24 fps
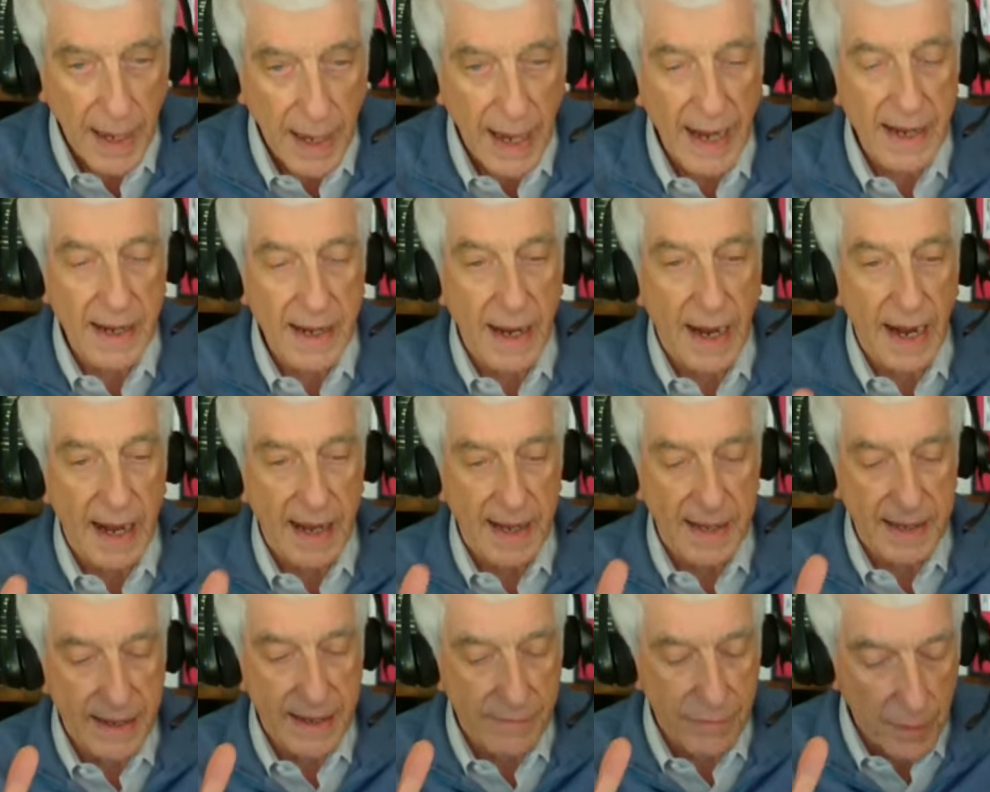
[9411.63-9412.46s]
I
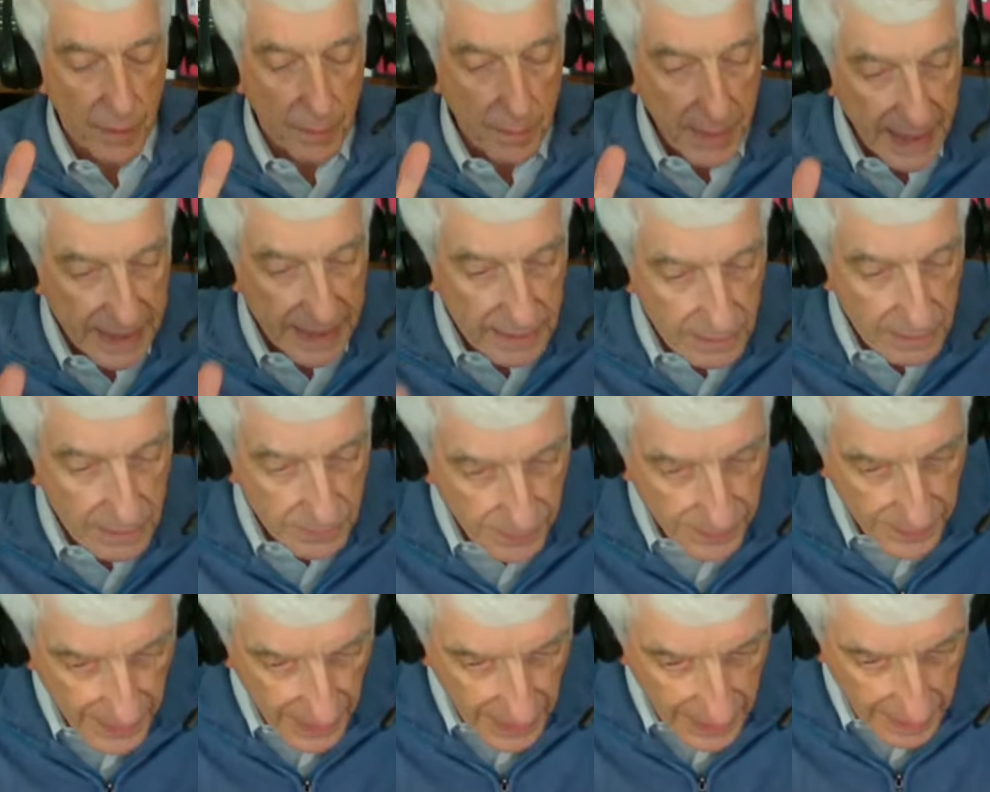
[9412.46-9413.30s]
never met
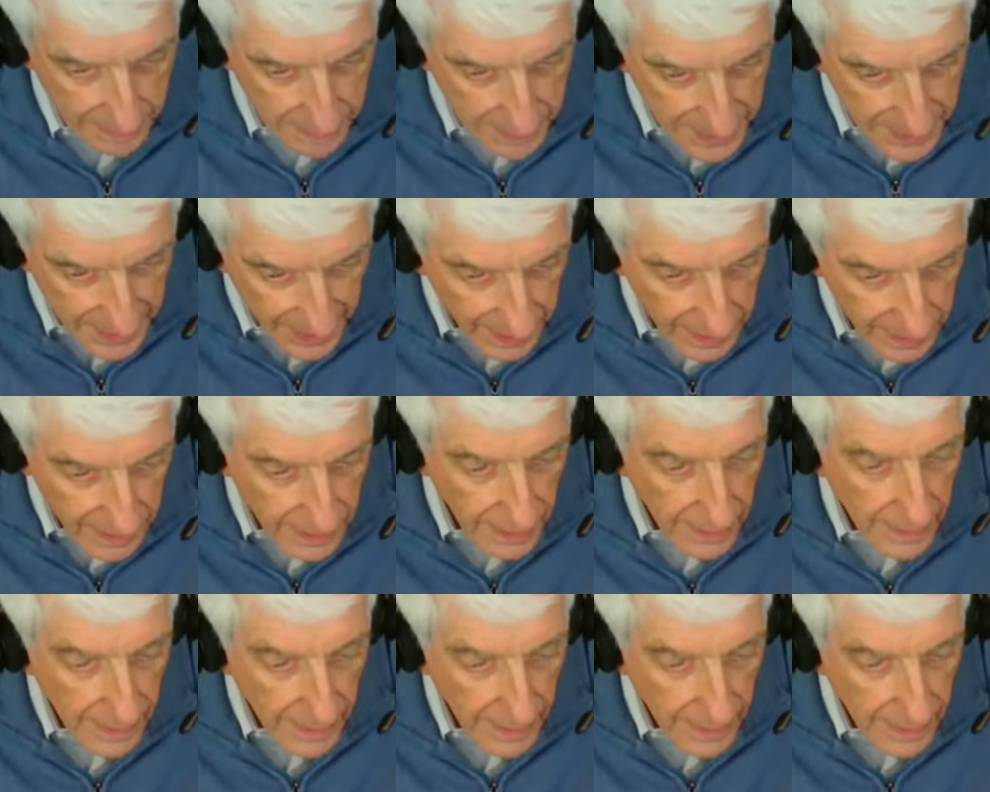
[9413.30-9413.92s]
Philip Dick.